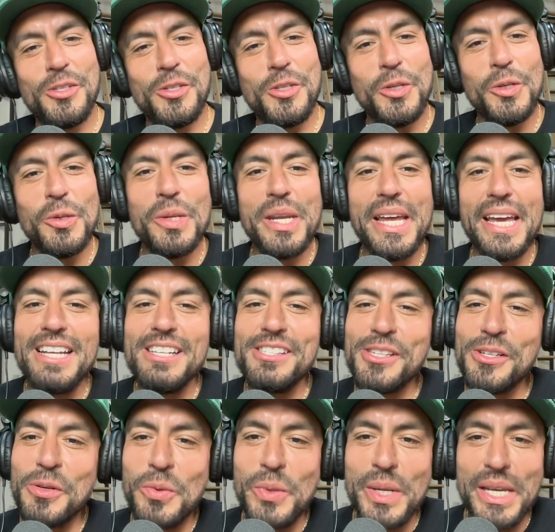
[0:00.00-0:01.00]
two
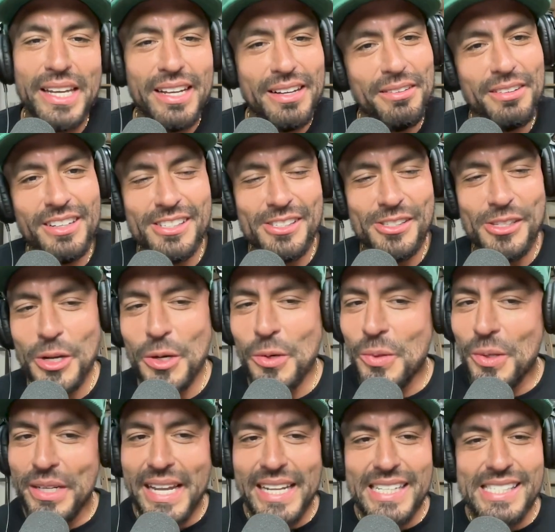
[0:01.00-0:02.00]
days a week because no
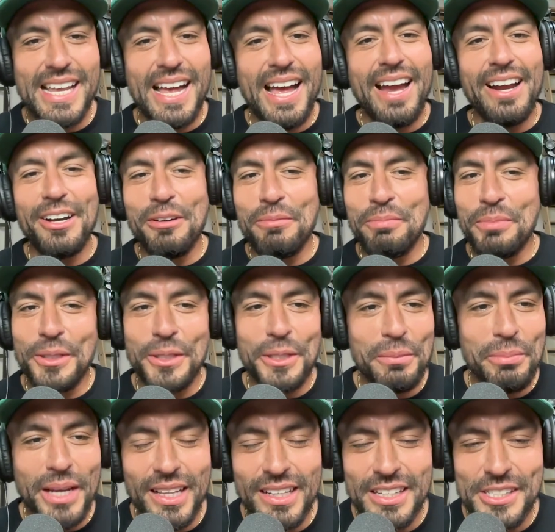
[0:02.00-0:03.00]
one has hired
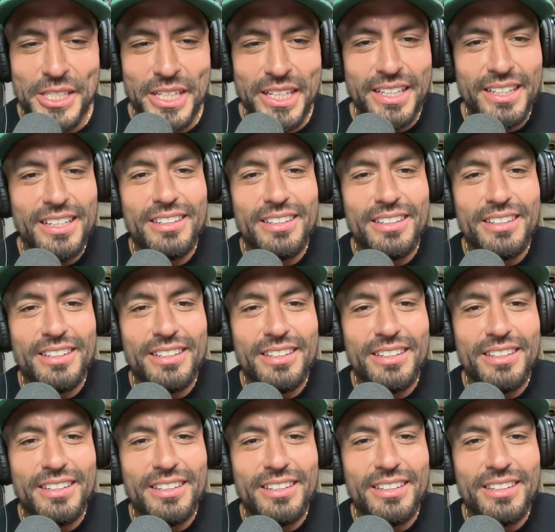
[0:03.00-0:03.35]
Billy Belichick.